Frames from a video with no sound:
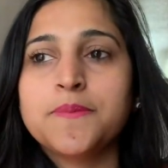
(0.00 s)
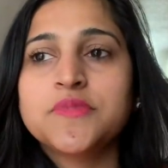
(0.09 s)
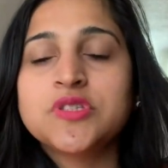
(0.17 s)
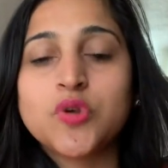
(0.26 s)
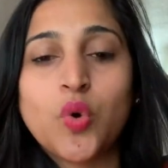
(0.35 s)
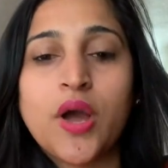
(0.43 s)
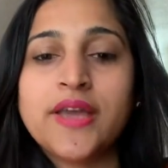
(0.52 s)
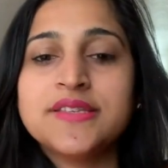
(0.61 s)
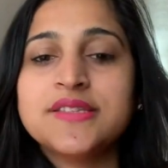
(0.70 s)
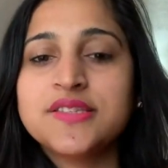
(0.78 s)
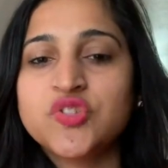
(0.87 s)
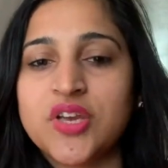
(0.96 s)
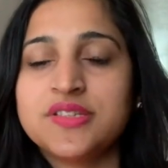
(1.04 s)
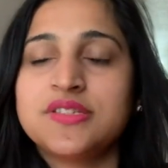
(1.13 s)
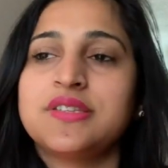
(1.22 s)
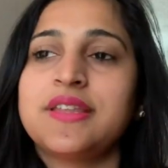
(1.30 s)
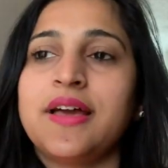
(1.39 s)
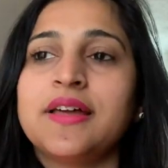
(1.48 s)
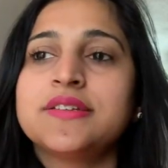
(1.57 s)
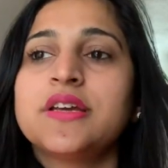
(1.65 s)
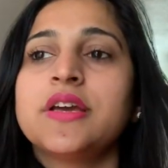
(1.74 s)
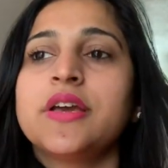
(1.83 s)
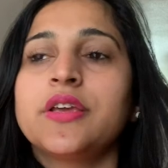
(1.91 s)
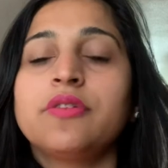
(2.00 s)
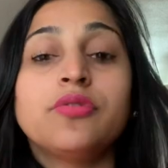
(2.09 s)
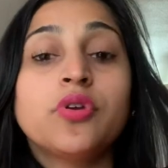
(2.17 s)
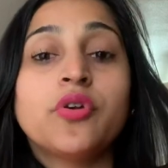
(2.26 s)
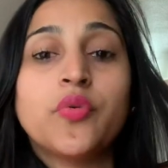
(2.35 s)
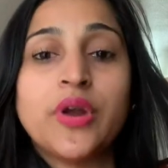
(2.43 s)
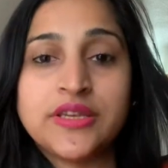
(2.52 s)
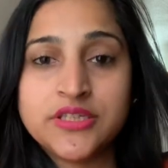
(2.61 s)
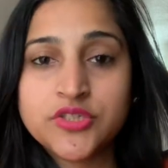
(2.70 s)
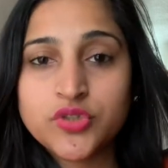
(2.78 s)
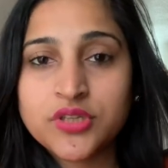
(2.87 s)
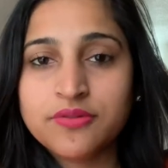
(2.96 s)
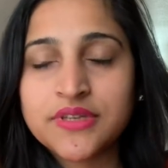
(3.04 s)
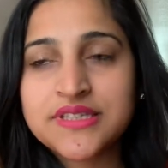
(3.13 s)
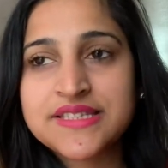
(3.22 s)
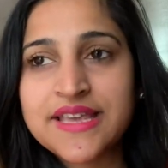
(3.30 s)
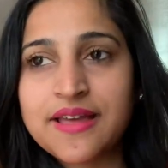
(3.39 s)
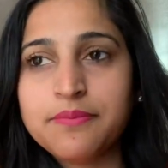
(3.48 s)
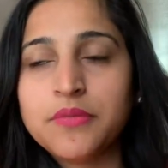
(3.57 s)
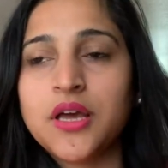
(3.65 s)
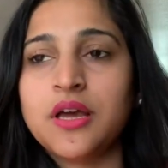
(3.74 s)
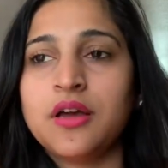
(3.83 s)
So I suggest that if you're ready to give exam,